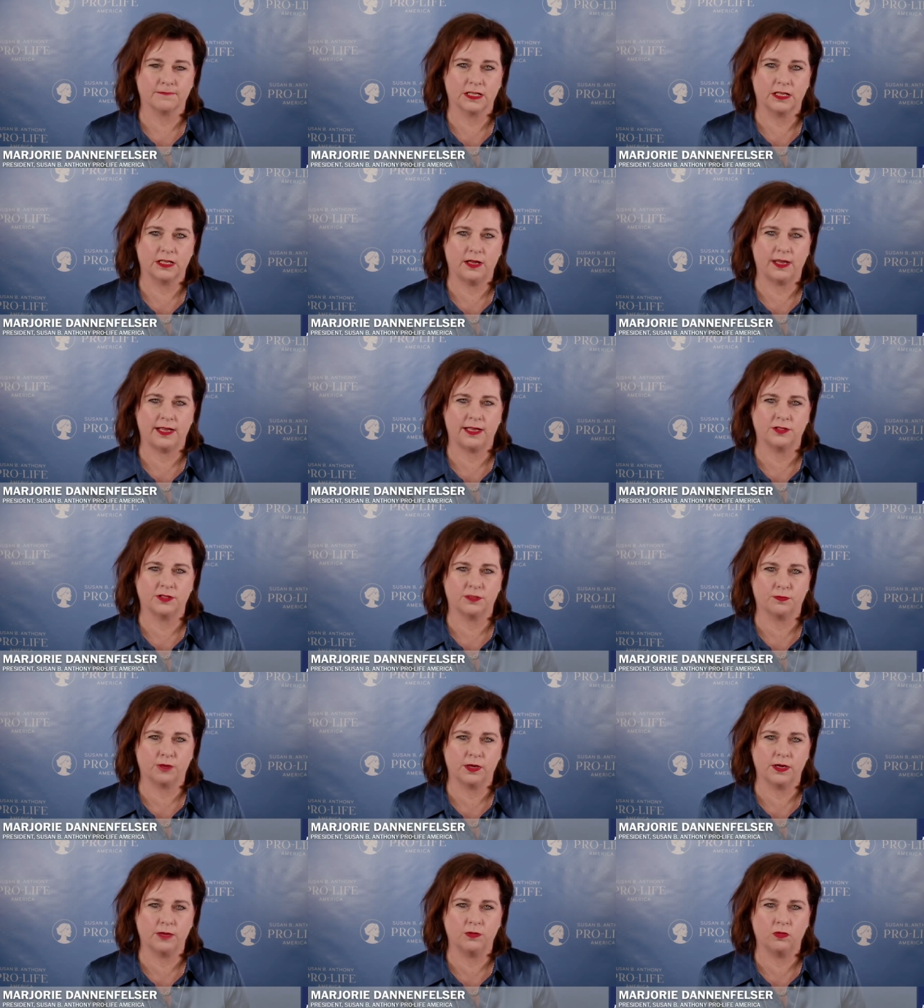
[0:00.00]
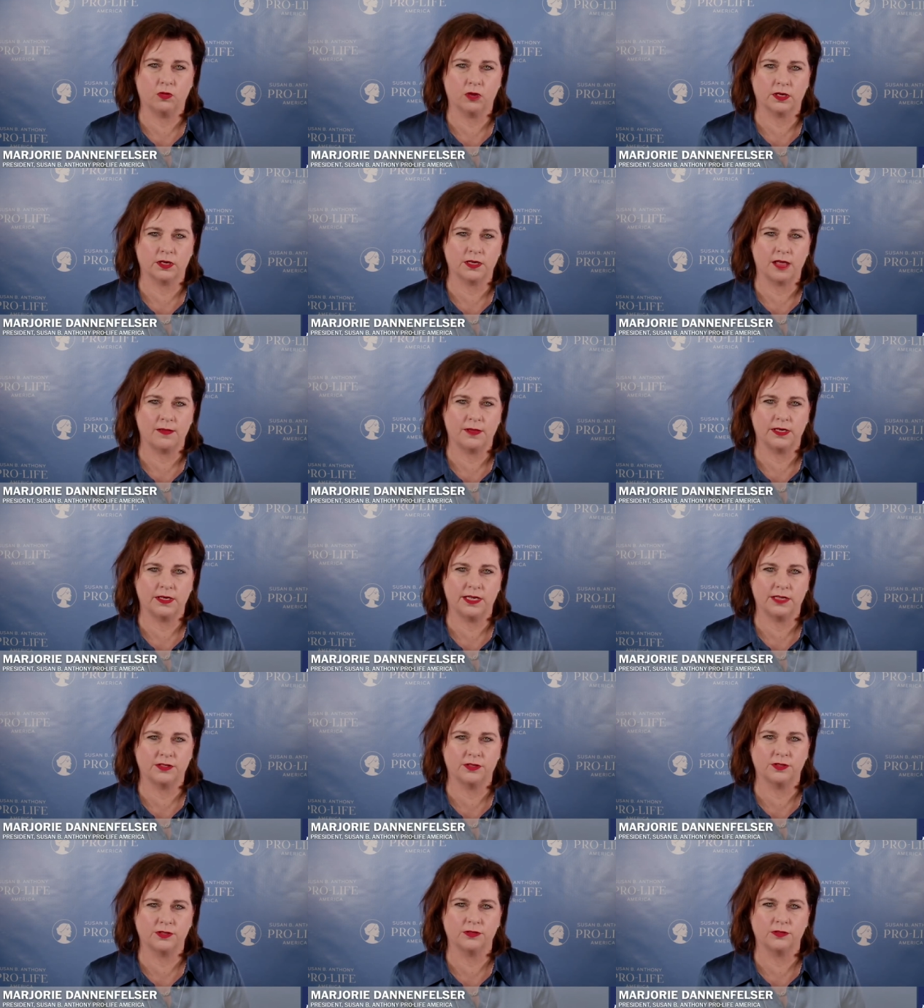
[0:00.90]
a Supreme Court
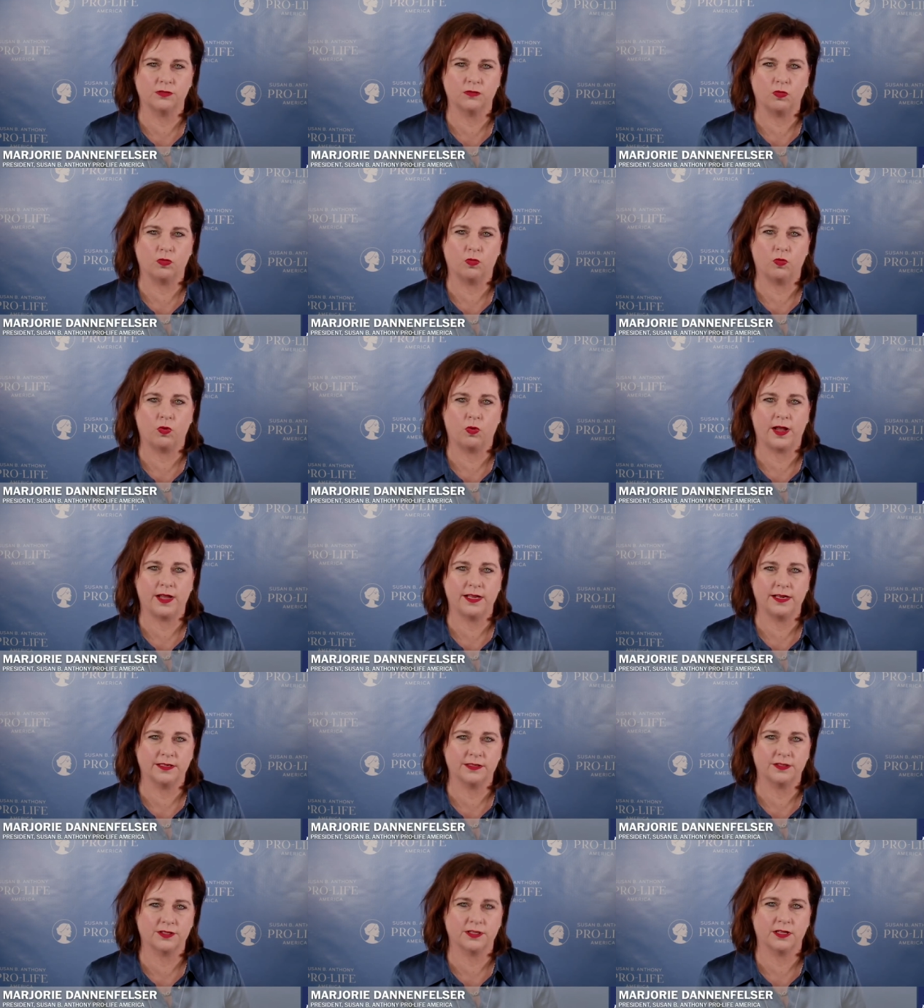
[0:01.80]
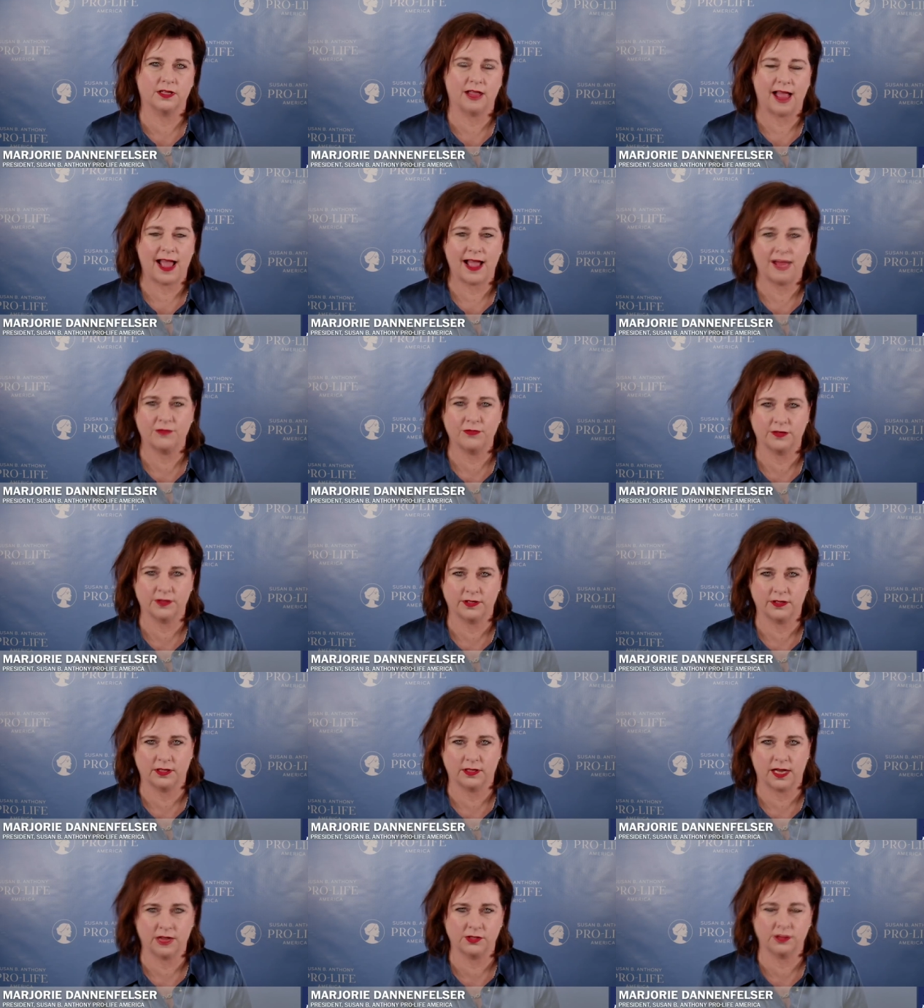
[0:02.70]
nominee to wait until after the
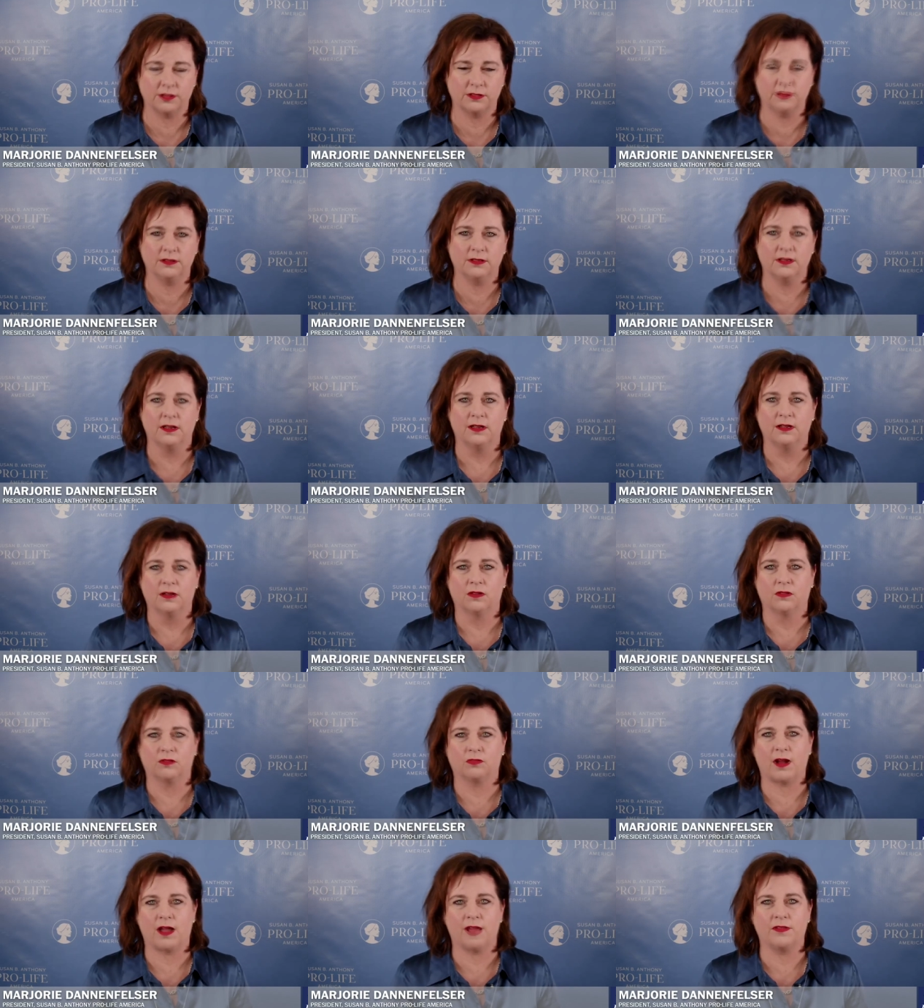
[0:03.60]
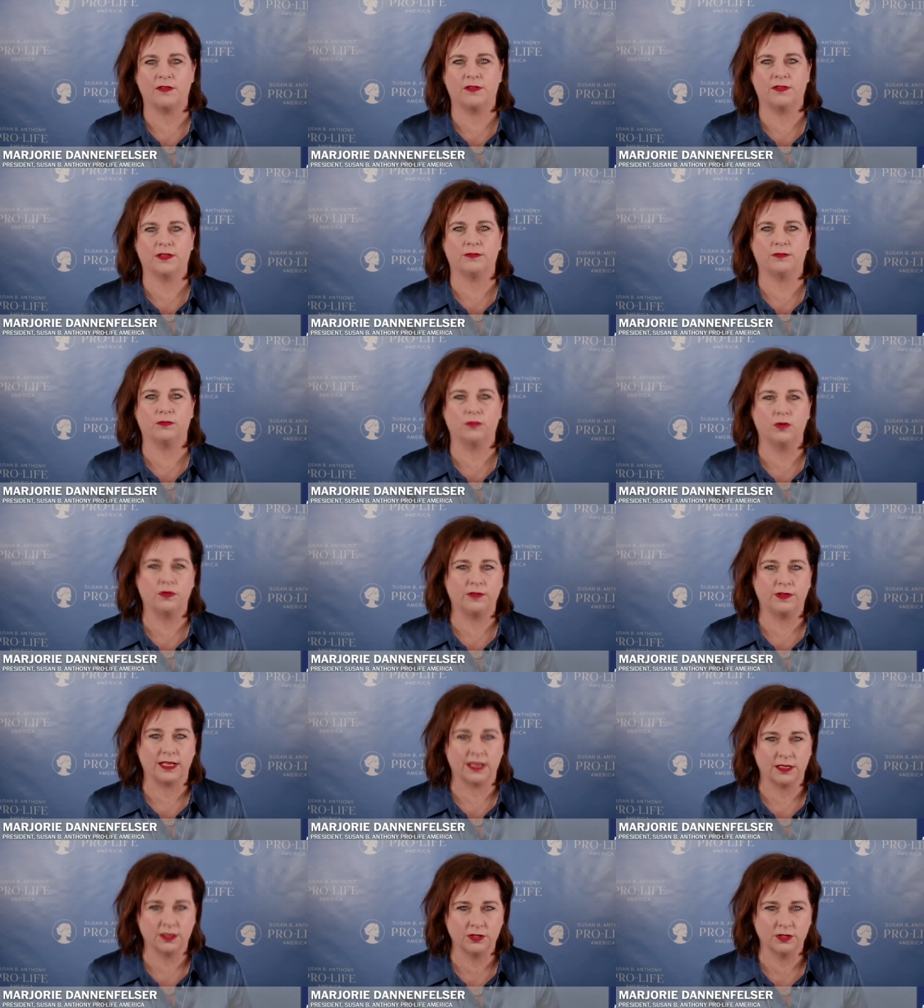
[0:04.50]
election rather than
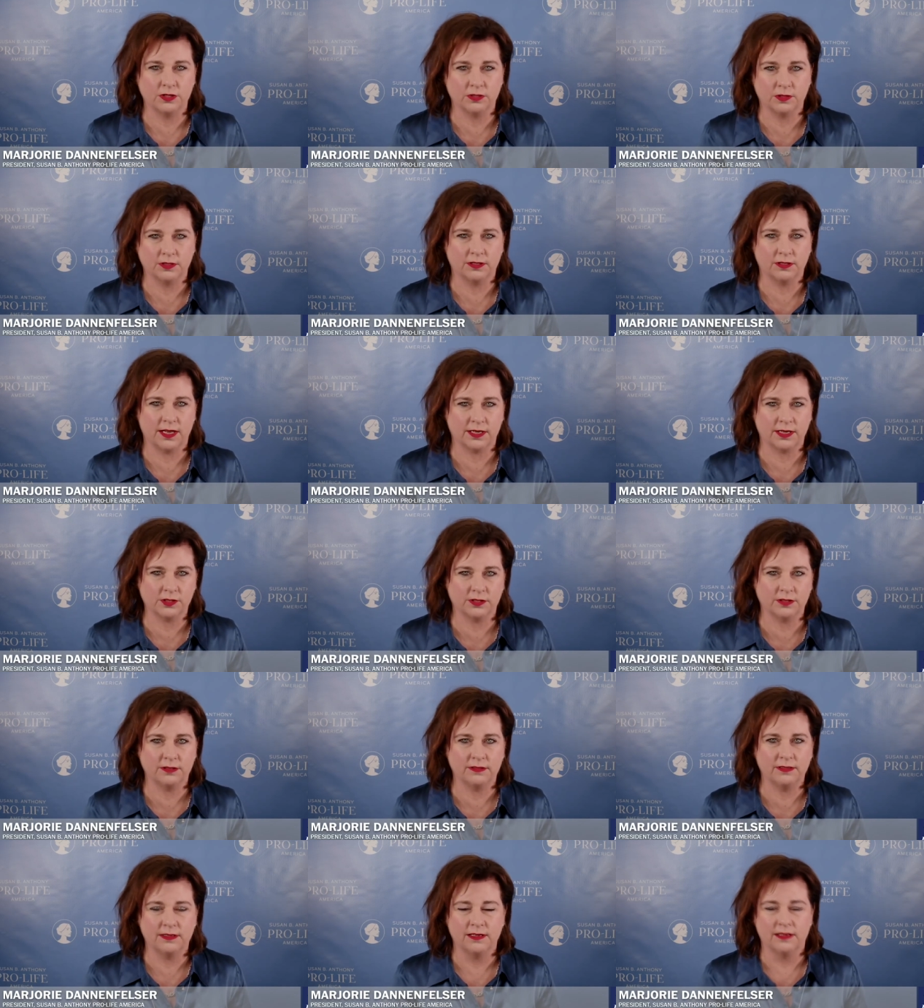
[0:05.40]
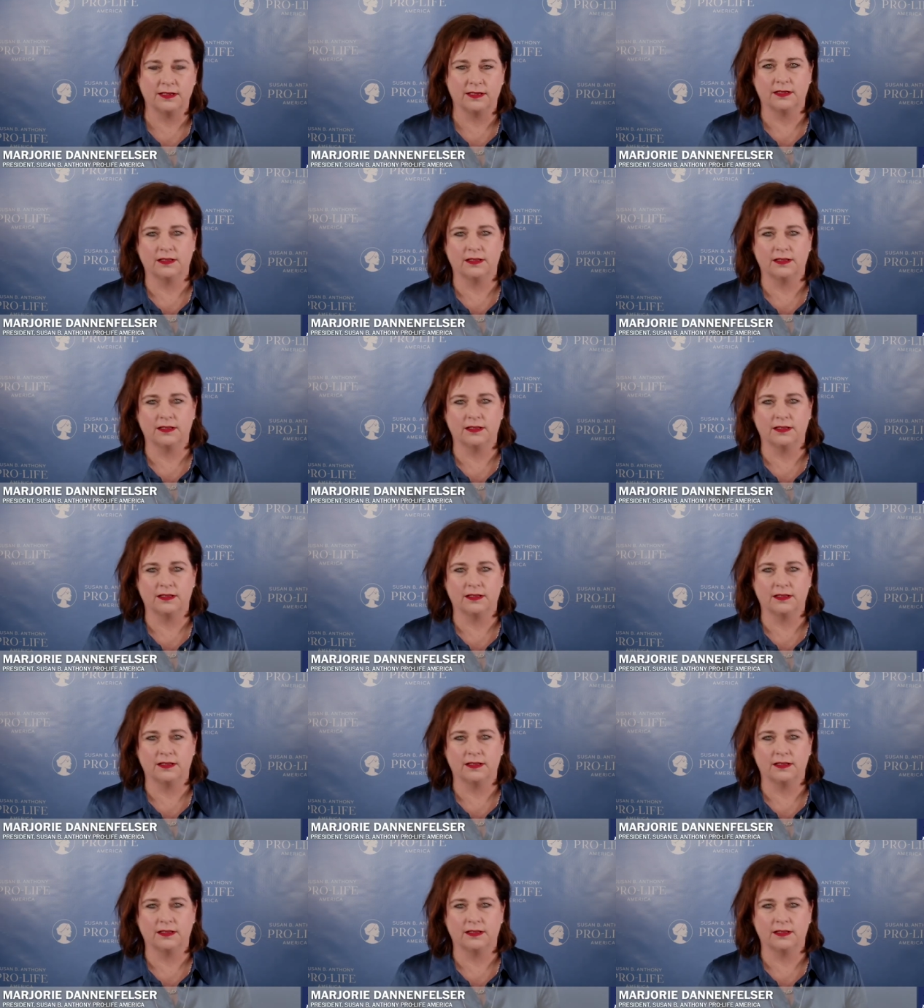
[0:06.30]
moving into an election,